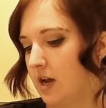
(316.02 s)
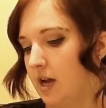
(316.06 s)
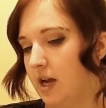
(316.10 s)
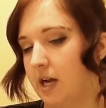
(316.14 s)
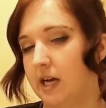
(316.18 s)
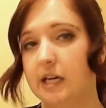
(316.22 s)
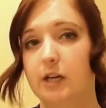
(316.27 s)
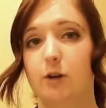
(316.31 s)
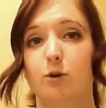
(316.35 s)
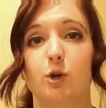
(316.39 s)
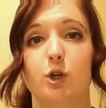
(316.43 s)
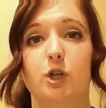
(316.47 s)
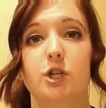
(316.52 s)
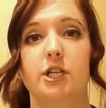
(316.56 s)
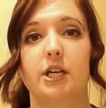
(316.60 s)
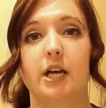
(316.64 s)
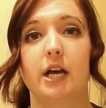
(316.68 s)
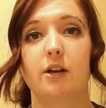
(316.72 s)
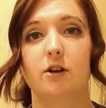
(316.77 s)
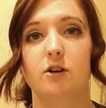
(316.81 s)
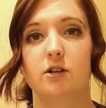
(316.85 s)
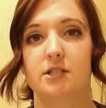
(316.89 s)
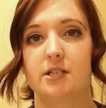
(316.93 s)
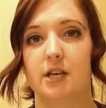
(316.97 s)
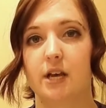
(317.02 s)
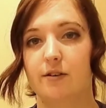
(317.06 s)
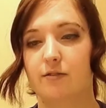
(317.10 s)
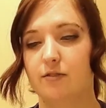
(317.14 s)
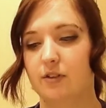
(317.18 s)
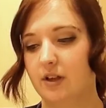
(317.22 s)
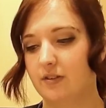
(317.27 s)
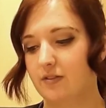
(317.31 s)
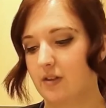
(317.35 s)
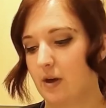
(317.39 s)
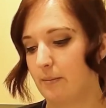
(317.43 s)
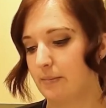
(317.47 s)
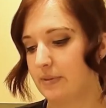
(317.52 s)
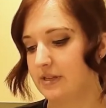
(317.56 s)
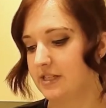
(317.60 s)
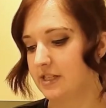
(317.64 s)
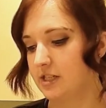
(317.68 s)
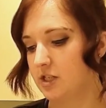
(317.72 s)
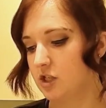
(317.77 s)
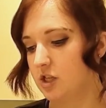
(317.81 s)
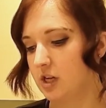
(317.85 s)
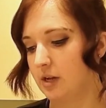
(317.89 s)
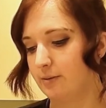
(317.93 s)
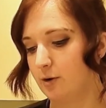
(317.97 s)
In order to get her safely in that
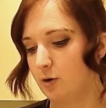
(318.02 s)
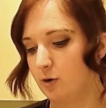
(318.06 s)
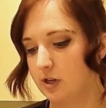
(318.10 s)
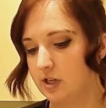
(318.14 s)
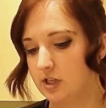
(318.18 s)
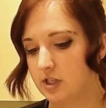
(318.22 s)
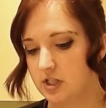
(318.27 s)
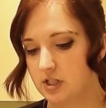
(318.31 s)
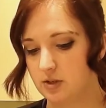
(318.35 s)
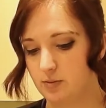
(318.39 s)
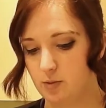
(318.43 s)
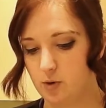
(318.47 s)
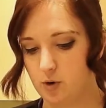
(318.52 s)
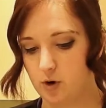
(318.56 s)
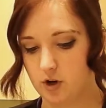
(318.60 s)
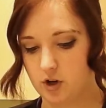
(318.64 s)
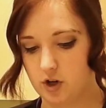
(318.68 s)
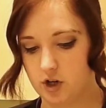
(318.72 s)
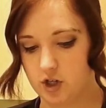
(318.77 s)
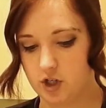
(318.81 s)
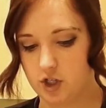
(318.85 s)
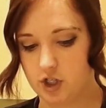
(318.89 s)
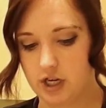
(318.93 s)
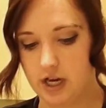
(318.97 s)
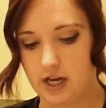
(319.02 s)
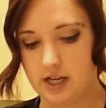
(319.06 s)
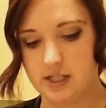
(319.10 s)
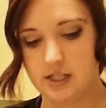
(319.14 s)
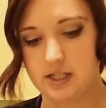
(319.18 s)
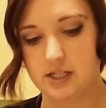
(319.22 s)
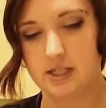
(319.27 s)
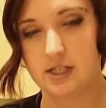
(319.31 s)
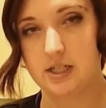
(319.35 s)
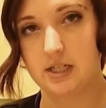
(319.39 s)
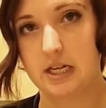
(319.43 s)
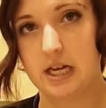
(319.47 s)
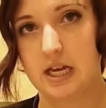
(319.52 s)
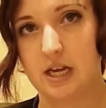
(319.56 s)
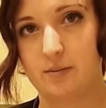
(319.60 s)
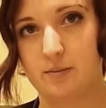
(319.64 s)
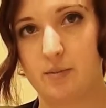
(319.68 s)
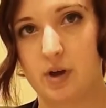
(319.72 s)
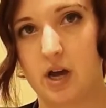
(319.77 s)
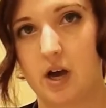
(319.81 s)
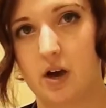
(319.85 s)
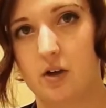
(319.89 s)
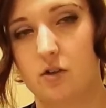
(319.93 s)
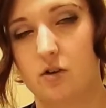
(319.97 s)
position, I'm going to support her chest, take
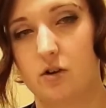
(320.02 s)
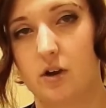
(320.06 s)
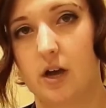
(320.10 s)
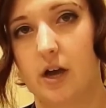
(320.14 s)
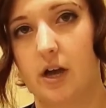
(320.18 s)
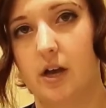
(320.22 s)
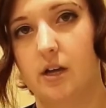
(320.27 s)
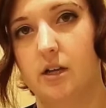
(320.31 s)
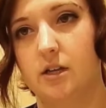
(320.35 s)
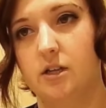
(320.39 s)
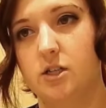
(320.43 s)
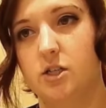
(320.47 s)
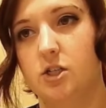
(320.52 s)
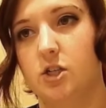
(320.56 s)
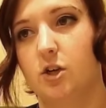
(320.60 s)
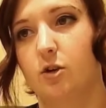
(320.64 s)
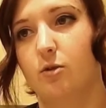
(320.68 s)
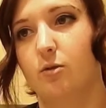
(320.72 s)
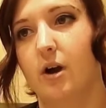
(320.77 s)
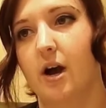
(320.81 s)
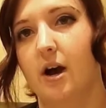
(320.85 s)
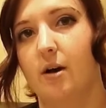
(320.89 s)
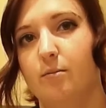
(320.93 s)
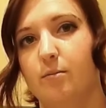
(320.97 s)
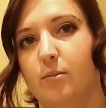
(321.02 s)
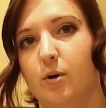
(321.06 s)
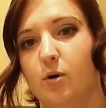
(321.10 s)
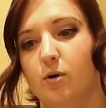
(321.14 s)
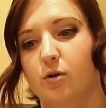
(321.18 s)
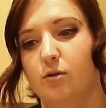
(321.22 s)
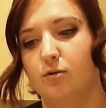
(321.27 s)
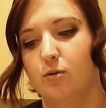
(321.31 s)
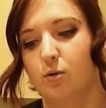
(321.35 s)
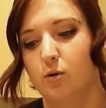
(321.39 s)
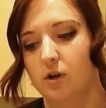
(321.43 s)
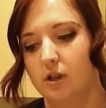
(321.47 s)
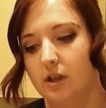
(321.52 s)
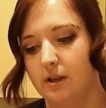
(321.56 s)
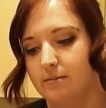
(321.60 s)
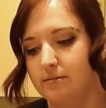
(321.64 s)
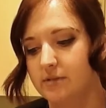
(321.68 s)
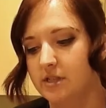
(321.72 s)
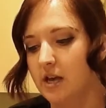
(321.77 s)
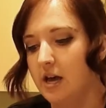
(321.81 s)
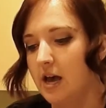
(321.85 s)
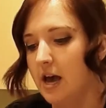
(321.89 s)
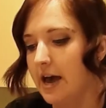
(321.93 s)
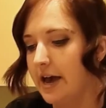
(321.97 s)
my other hand to grab both
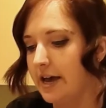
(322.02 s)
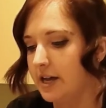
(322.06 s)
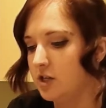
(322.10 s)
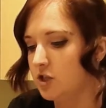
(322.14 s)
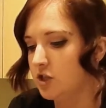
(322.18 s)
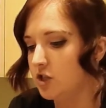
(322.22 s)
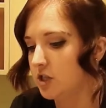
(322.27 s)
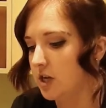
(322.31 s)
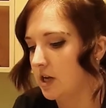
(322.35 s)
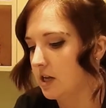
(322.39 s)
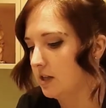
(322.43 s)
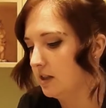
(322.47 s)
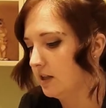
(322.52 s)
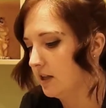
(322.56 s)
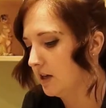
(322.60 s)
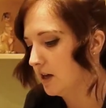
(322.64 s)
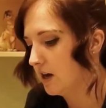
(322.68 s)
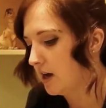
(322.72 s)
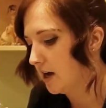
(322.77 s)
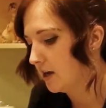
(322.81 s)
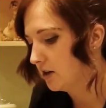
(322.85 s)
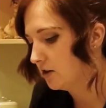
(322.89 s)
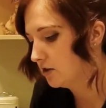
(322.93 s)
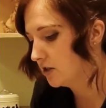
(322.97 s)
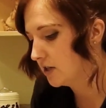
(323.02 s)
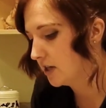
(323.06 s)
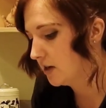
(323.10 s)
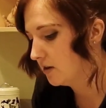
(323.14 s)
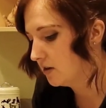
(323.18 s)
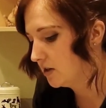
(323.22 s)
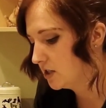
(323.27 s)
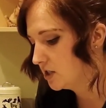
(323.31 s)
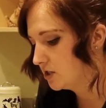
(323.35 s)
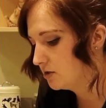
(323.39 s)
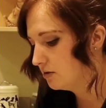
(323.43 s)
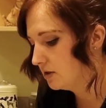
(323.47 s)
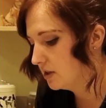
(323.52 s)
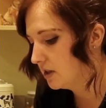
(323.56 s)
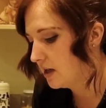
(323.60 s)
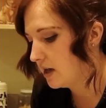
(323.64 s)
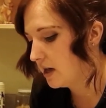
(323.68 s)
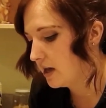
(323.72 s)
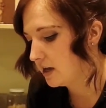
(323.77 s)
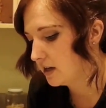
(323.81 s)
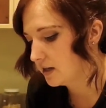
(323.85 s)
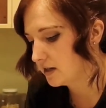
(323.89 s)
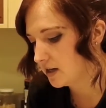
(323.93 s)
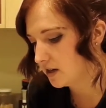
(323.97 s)
forelimbs, and gently guide her down into a
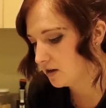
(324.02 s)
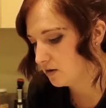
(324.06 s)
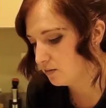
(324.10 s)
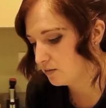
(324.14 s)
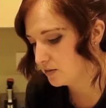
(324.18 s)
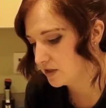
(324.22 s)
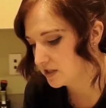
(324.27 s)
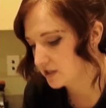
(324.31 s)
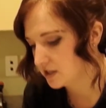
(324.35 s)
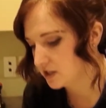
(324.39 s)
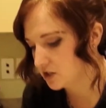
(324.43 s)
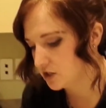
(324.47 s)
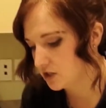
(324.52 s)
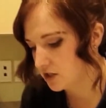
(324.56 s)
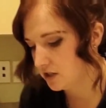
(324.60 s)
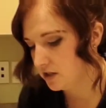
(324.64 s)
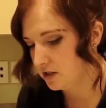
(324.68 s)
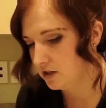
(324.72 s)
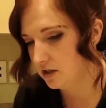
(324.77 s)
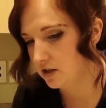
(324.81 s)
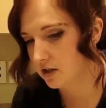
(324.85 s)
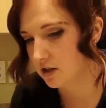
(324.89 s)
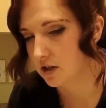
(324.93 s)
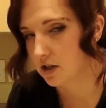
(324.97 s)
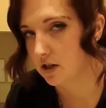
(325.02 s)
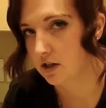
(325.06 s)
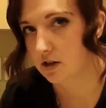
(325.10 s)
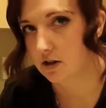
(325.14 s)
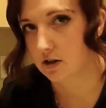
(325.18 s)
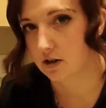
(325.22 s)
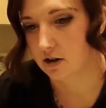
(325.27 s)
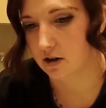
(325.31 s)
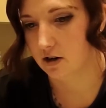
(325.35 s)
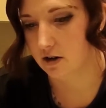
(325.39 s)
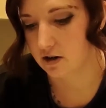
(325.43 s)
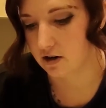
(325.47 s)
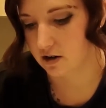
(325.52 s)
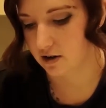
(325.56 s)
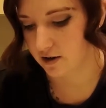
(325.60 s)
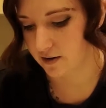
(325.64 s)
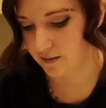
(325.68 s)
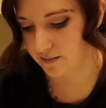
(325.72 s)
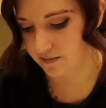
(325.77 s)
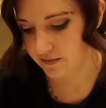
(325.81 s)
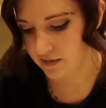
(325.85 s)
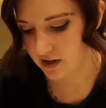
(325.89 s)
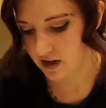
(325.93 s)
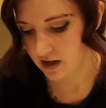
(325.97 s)
lying down position. Good girl.